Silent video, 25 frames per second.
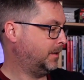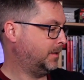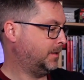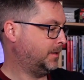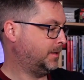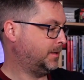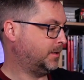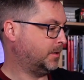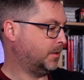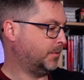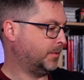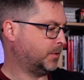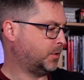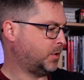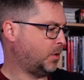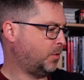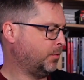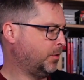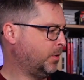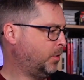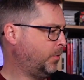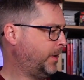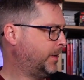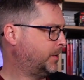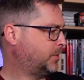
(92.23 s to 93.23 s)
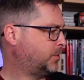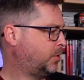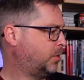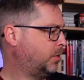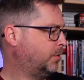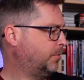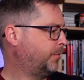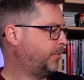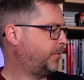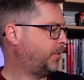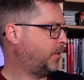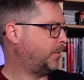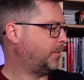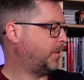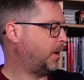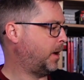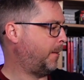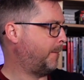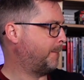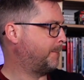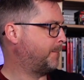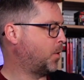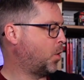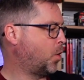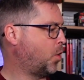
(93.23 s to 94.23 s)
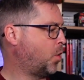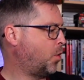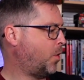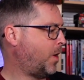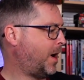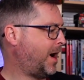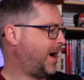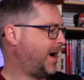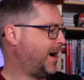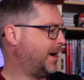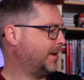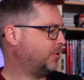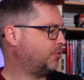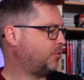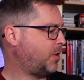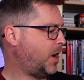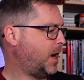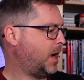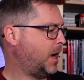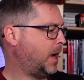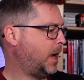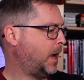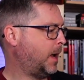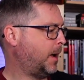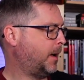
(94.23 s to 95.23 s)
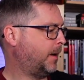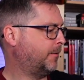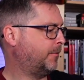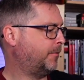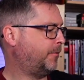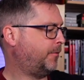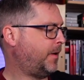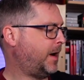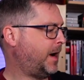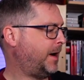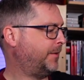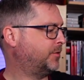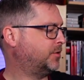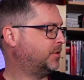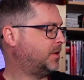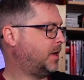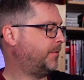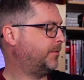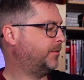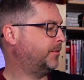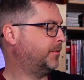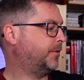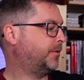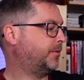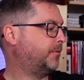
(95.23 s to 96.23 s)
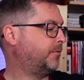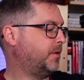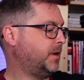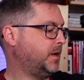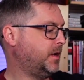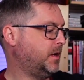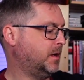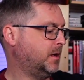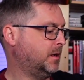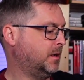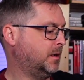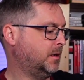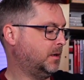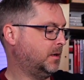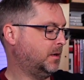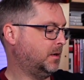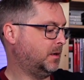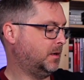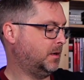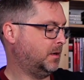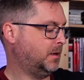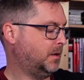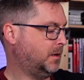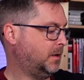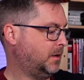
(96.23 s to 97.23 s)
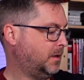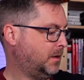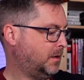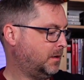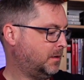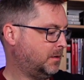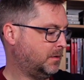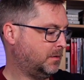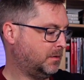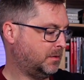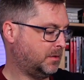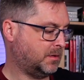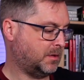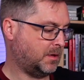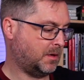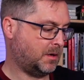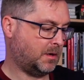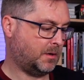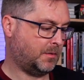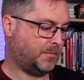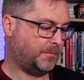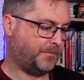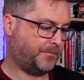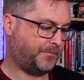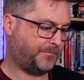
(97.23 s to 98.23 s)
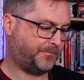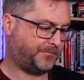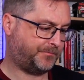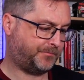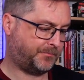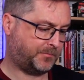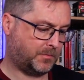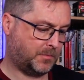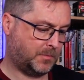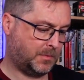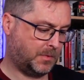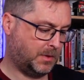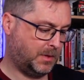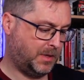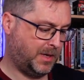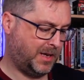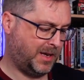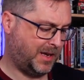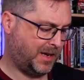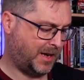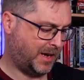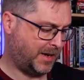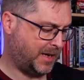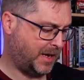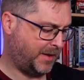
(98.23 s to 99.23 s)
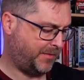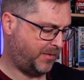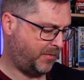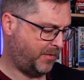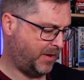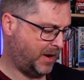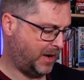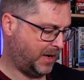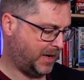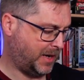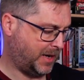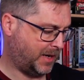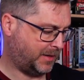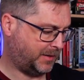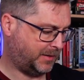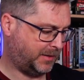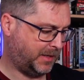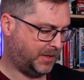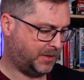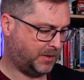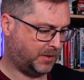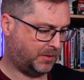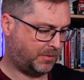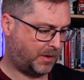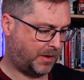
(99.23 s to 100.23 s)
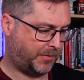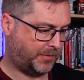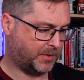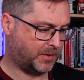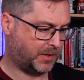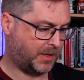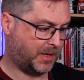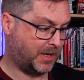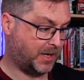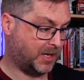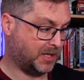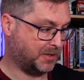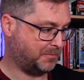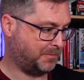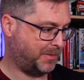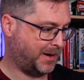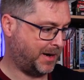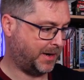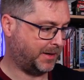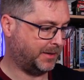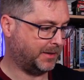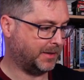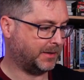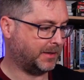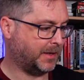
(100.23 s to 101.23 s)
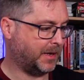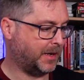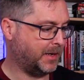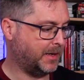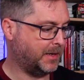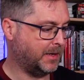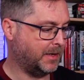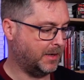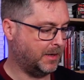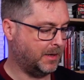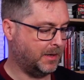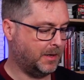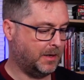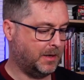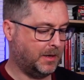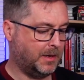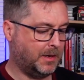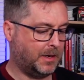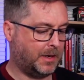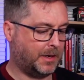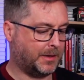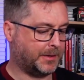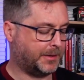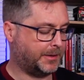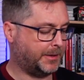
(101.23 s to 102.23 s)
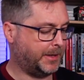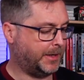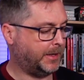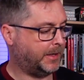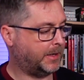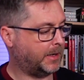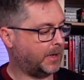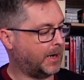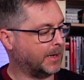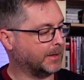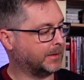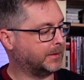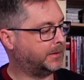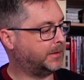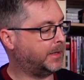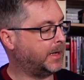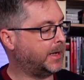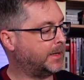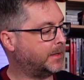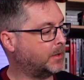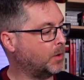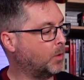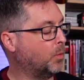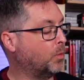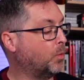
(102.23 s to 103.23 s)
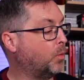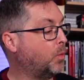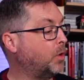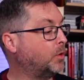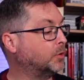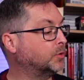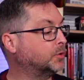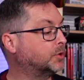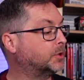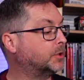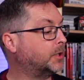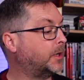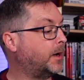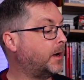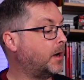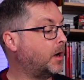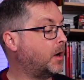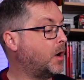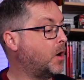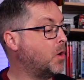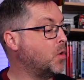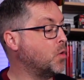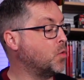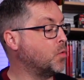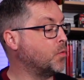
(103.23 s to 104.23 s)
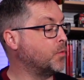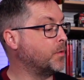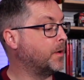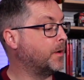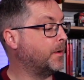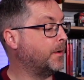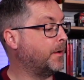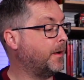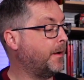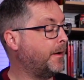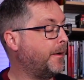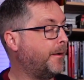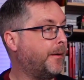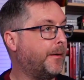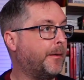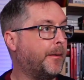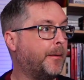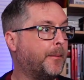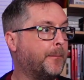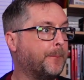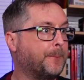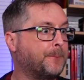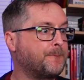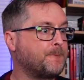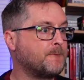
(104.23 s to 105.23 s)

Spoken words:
So I don't know where it's come from. Boagra 573. So yeah, I never really had decent graphics cards back in the day. I think I did once own a